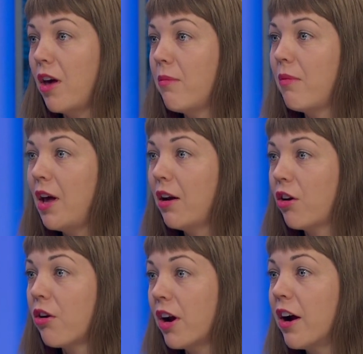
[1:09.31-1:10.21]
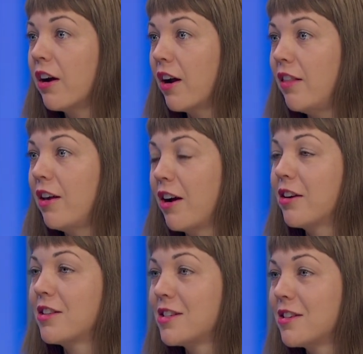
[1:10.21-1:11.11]
them in a career in the
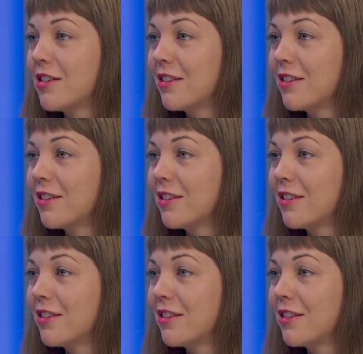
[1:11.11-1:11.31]
arts.